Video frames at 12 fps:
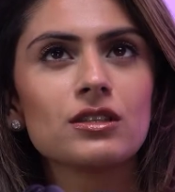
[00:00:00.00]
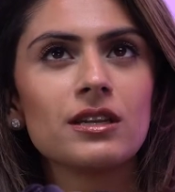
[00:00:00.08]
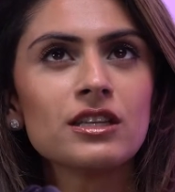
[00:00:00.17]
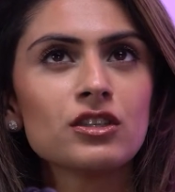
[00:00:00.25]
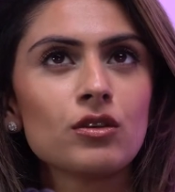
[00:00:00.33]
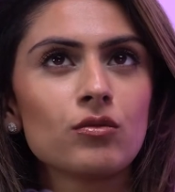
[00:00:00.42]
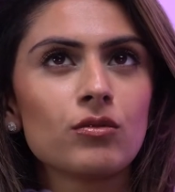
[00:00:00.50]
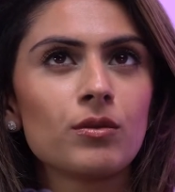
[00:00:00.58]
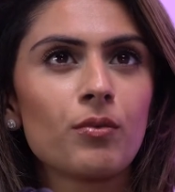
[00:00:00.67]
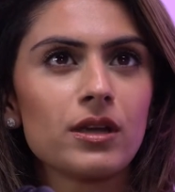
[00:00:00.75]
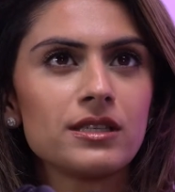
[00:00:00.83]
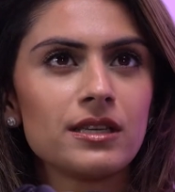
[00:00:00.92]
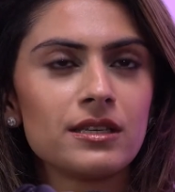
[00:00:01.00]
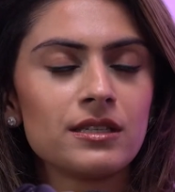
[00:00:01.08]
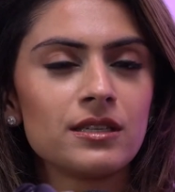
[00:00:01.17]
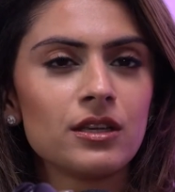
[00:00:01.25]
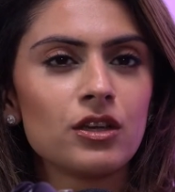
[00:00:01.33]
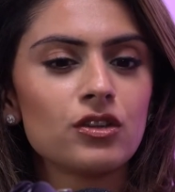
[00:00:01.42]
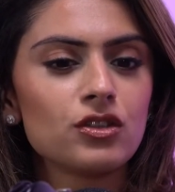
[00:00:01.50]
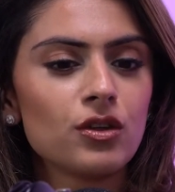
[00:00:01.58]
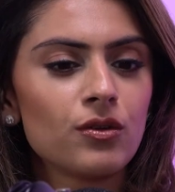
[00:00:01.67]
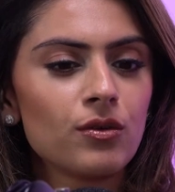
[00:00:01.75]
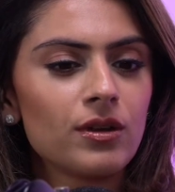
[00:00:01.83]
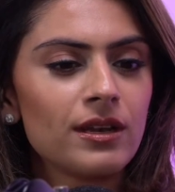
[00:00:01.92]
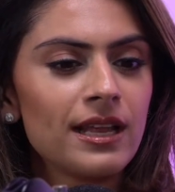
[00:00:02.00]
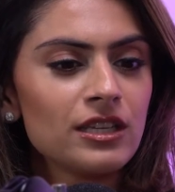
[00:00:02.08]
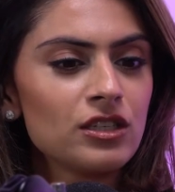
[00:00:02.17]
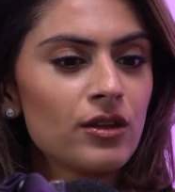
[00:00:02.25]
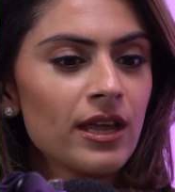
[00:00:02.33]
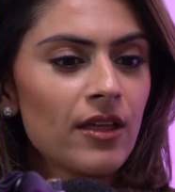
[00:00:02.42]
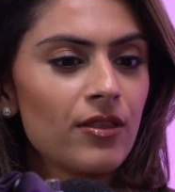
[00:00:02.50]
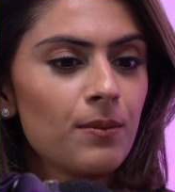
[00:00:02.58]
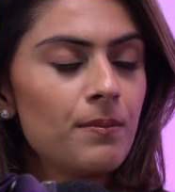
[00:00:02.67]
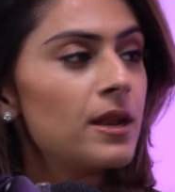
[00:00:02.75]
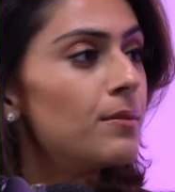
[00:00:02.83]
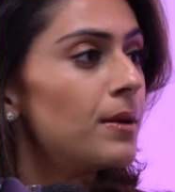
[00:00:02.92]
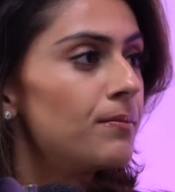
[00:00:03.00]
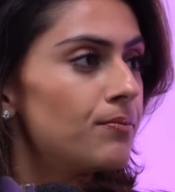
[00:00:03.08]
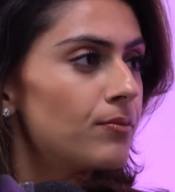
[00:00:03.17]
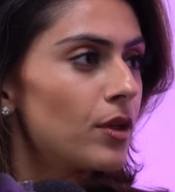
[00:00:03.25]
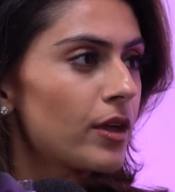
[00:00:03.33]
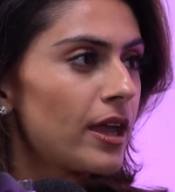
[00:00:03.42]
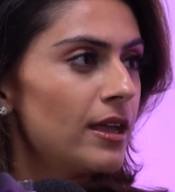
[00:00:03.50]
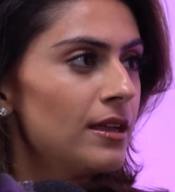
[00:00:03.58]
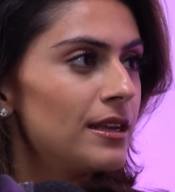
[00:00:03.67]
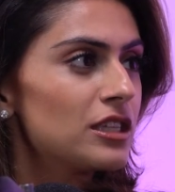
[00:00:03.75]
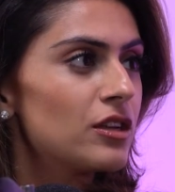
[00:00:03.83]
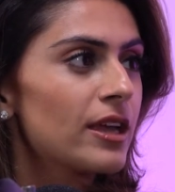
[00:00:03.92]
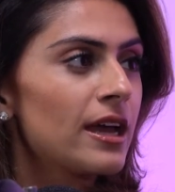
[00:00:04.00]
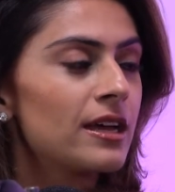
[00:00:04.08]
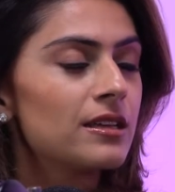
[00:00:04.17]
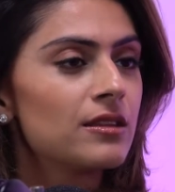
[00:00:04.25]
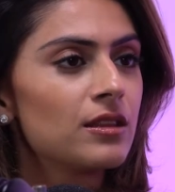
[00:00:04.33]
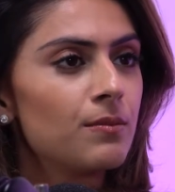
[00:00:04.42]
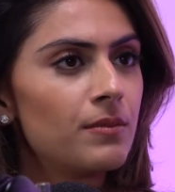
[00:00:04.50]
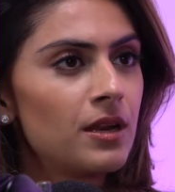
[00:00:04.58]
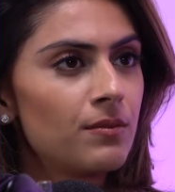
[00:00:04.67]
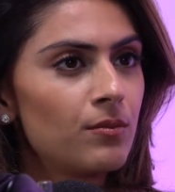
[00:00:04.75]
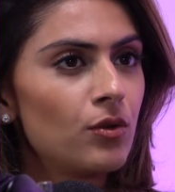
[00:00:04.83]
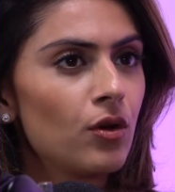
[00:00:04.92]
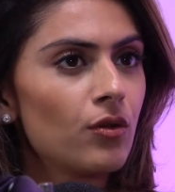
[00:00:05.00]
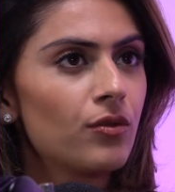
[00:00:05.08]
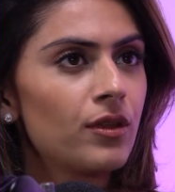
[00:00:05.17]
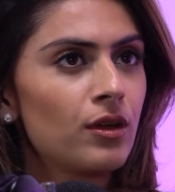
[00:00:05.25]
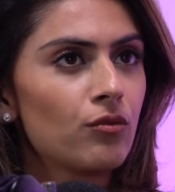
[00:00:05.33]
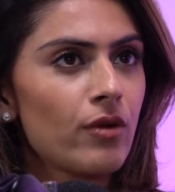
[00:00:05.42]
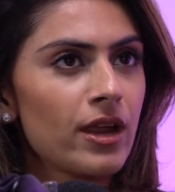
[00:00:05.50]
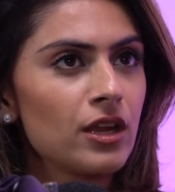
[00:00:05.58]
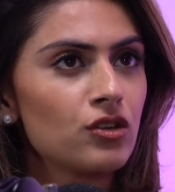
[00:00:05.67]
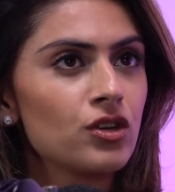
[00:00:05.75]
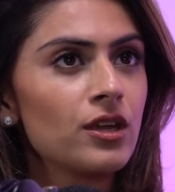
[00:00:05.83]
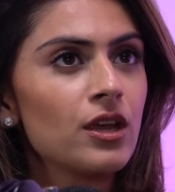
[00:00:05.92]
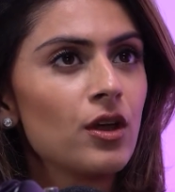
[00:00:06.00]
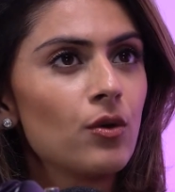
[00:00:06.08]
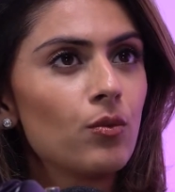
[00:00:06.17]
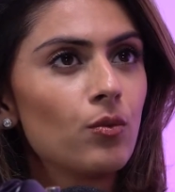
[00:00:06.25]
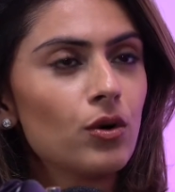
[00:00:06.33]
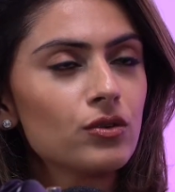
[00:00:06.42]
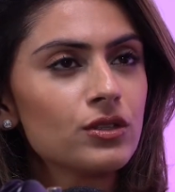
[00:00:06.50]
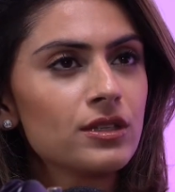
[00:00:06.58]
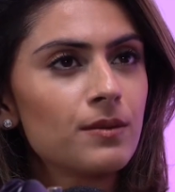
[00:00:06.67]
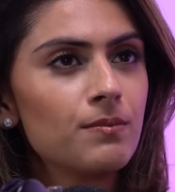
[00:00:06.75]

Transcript: So let's go through the prices. So let's look at the minimum. Okay. Mm. Let's look at the minimum, not the range. What's the